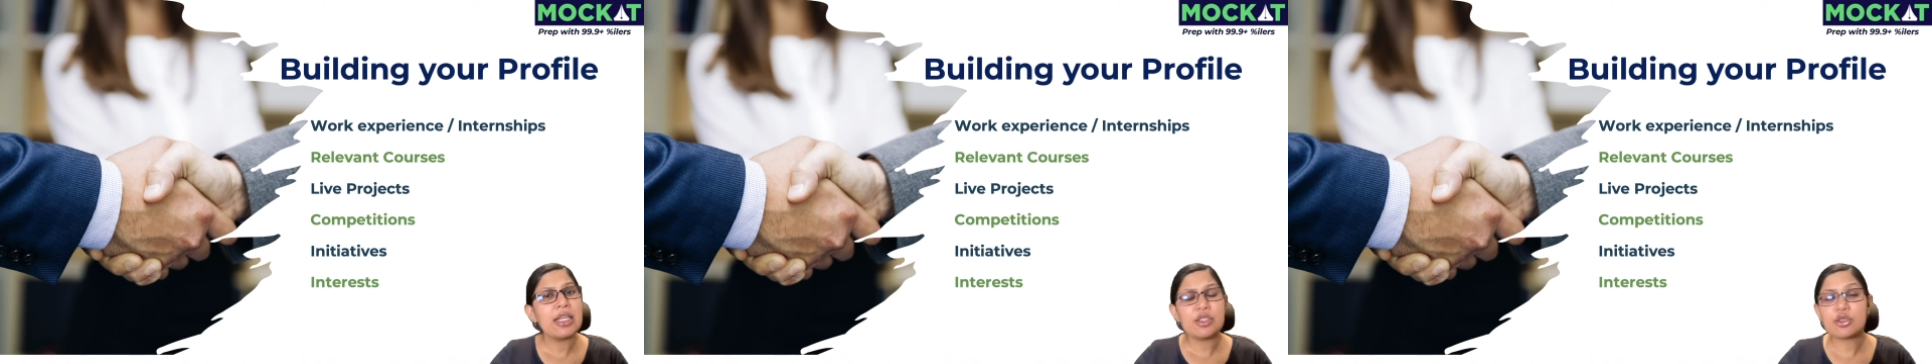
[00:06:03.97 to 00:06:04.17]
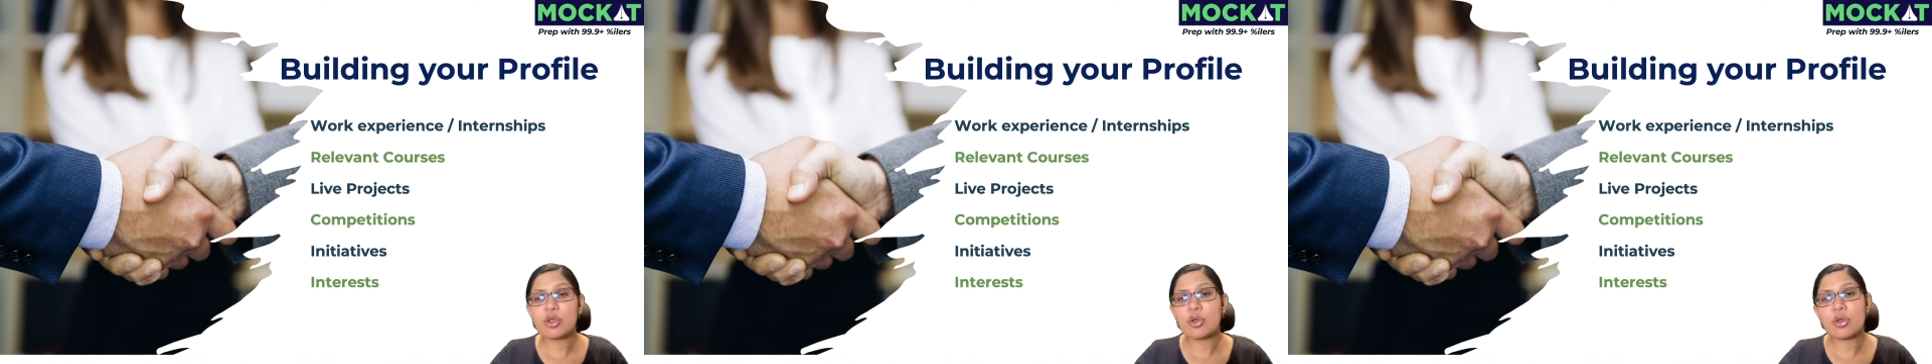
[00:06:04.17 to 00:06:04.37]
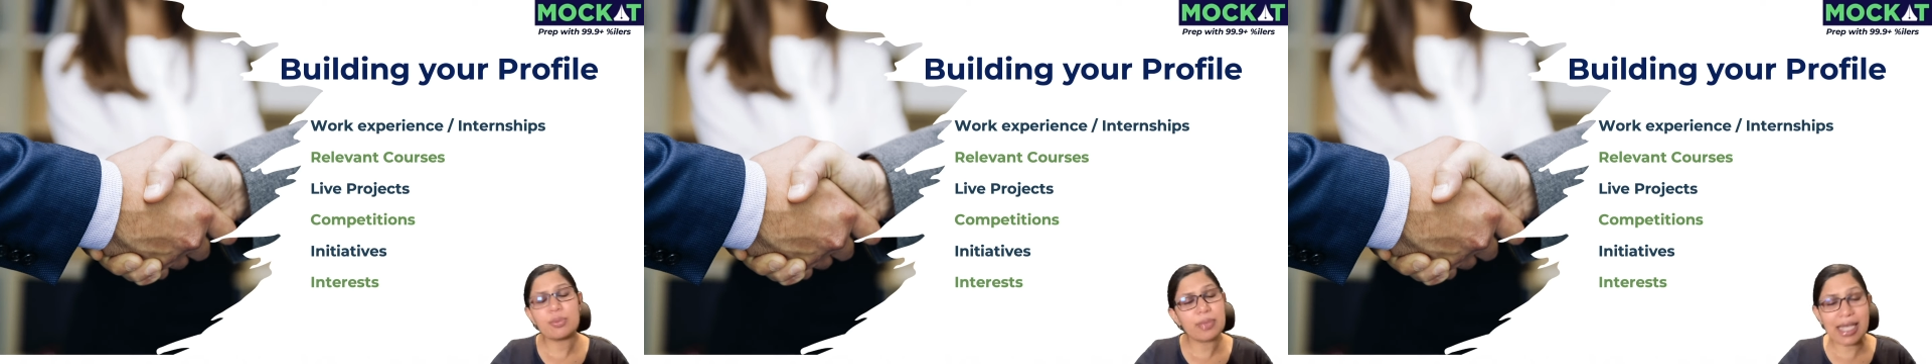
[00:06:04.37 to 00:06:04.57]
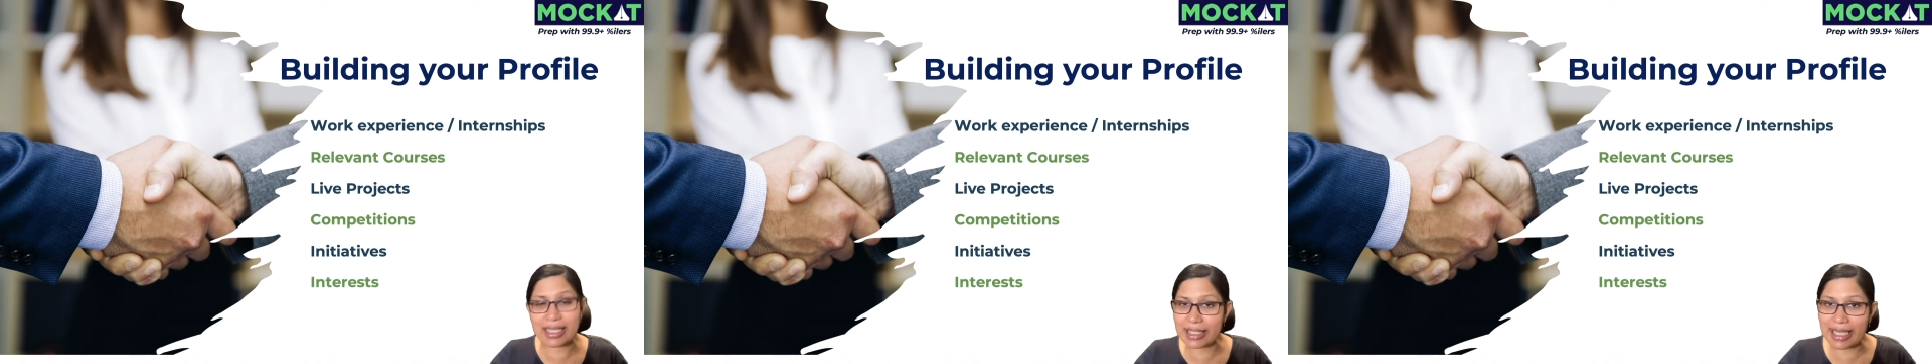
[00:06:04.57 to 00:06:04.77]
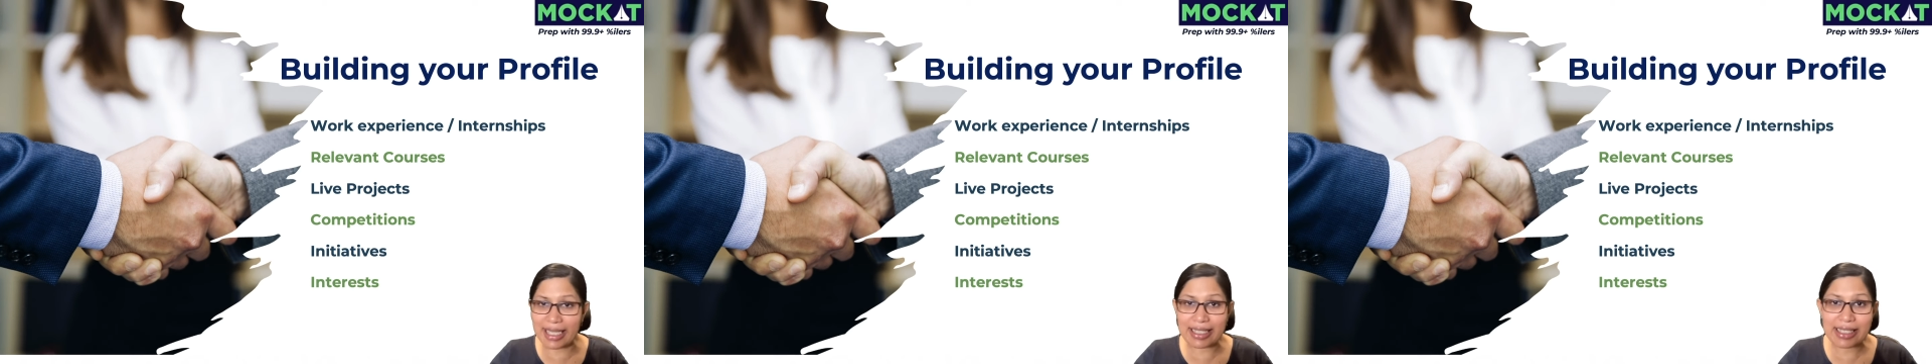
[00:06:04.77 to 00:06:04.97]
So
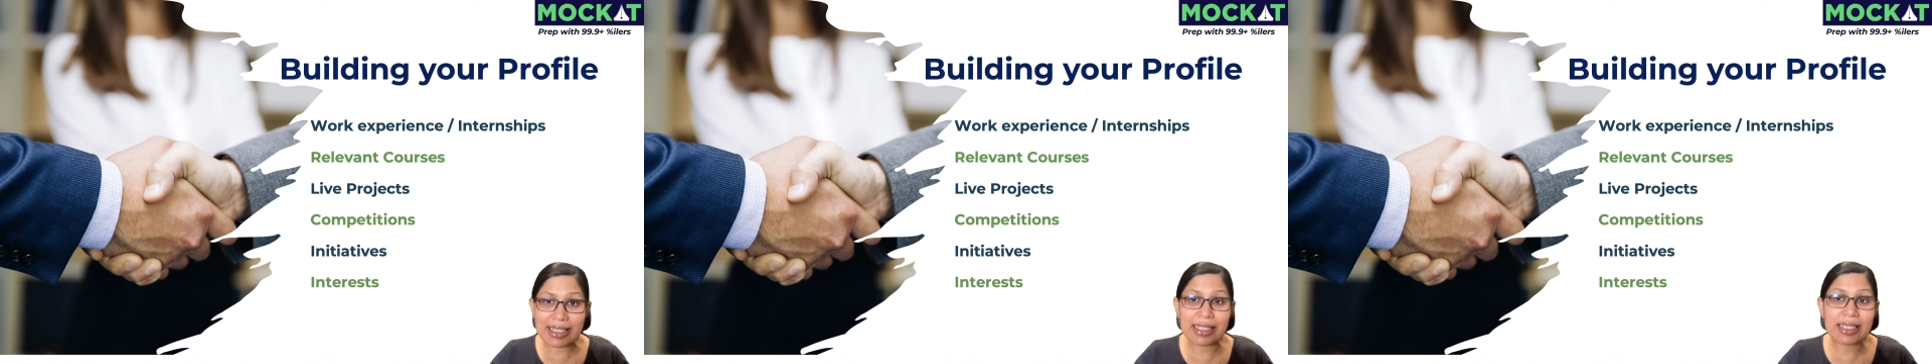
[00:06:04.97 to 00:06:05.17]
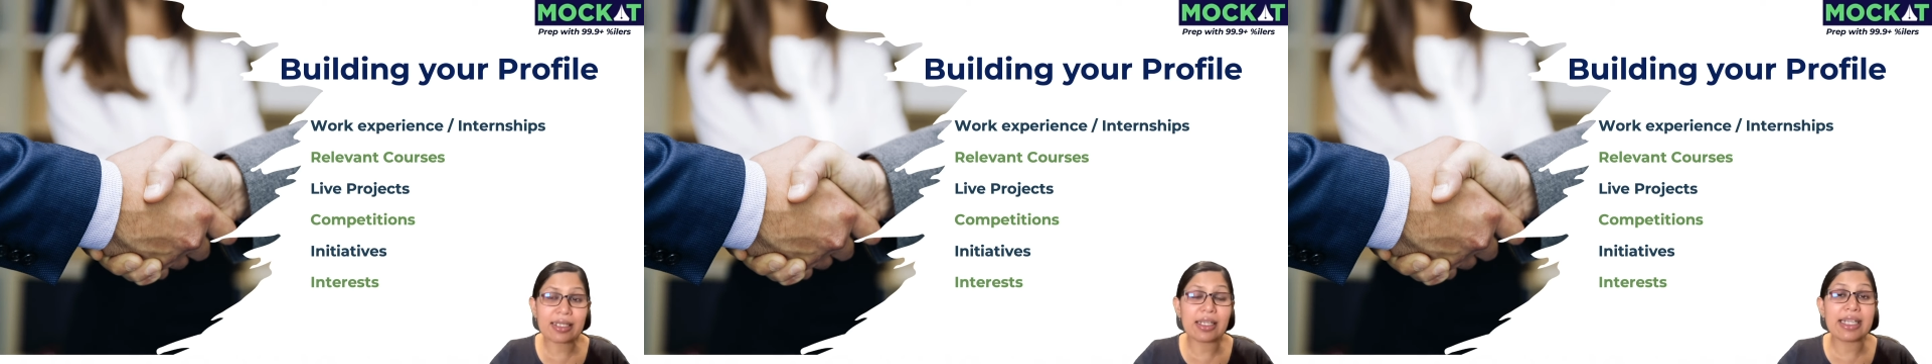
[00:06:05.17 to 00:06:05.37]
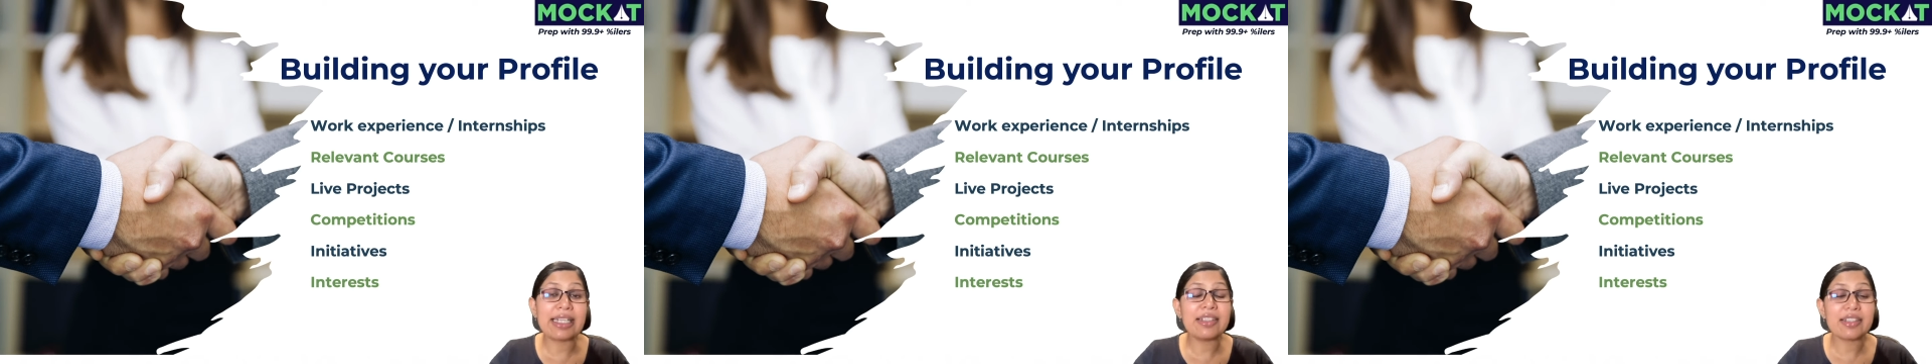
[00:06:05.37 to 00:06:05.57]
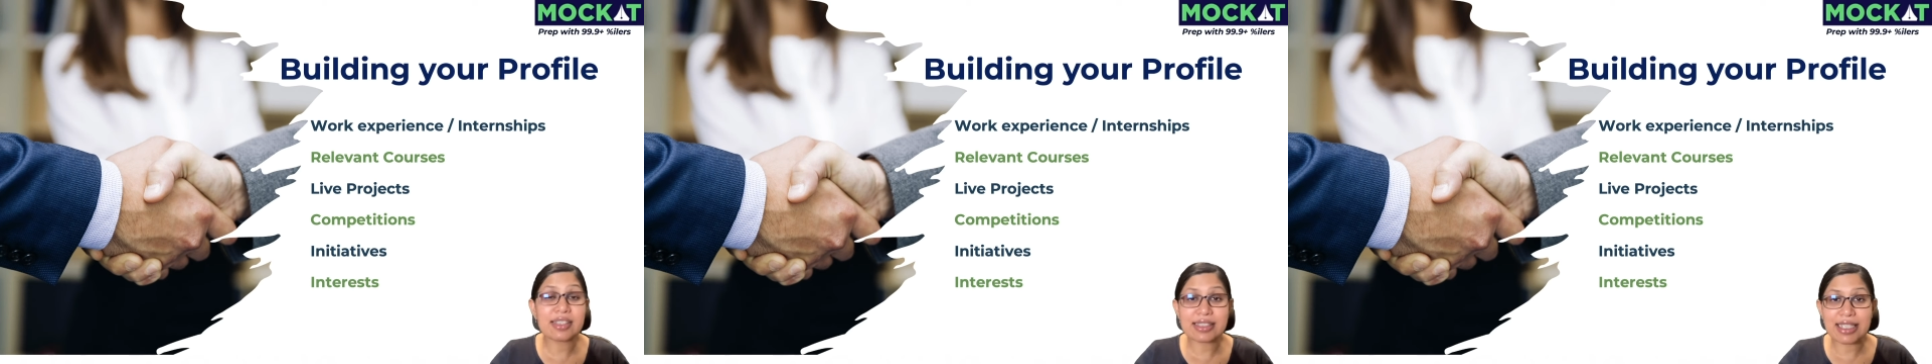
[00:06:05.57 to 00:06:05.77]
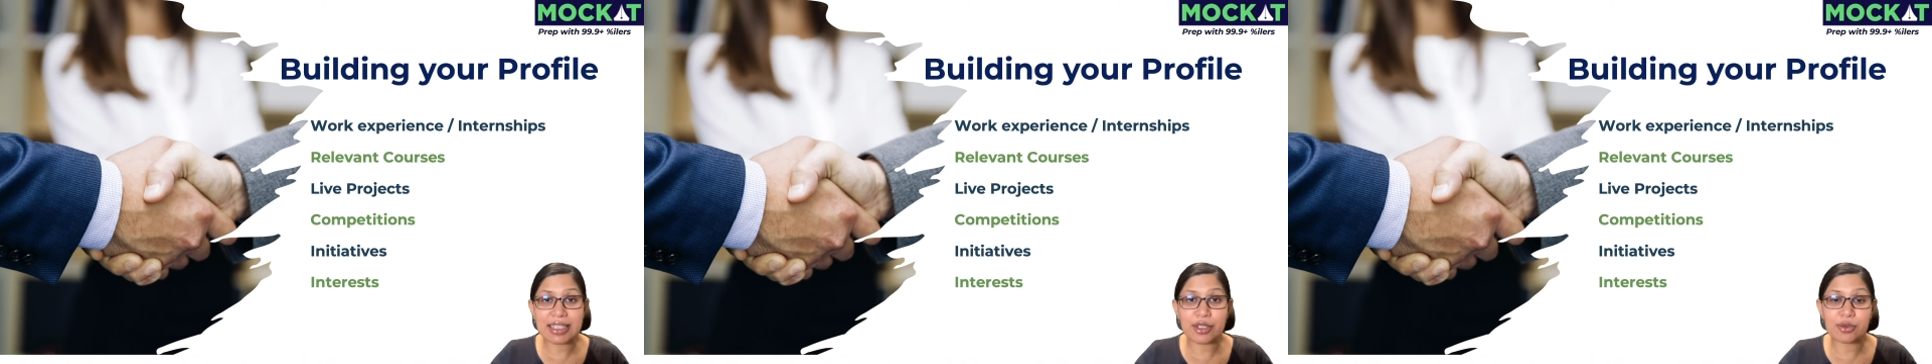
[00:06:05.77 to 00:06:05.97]
any
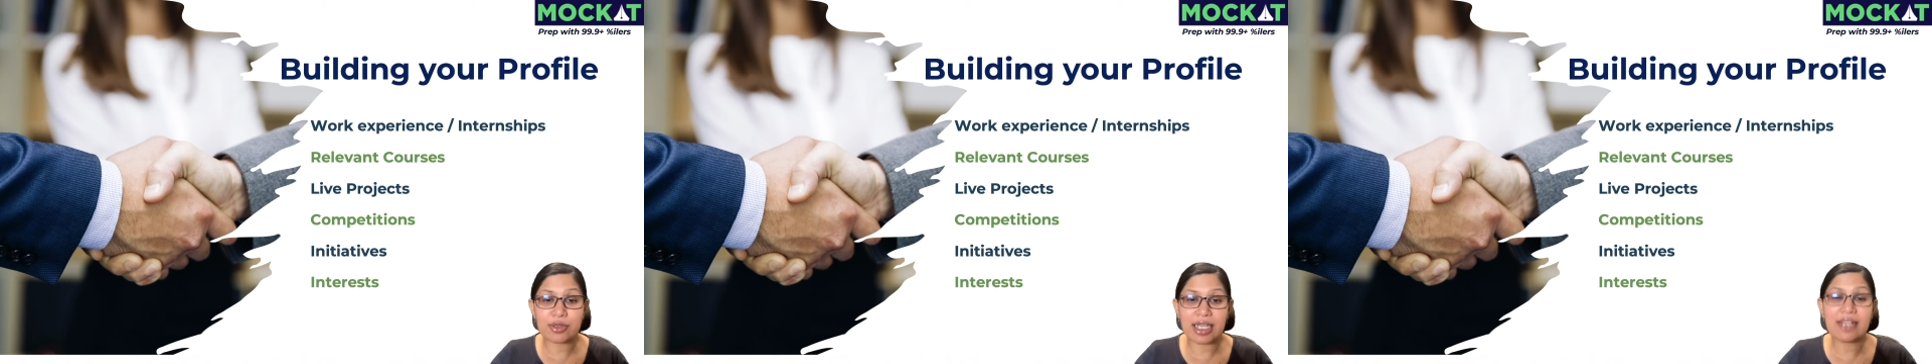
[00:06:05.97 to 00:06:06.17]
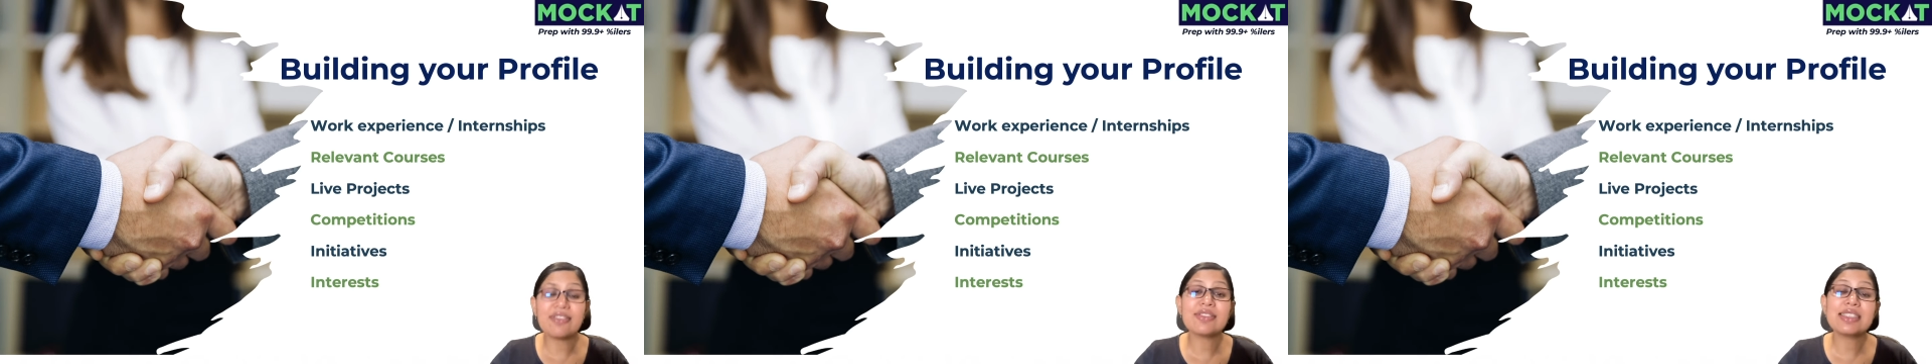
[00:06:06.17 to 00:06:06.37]
interest that you have,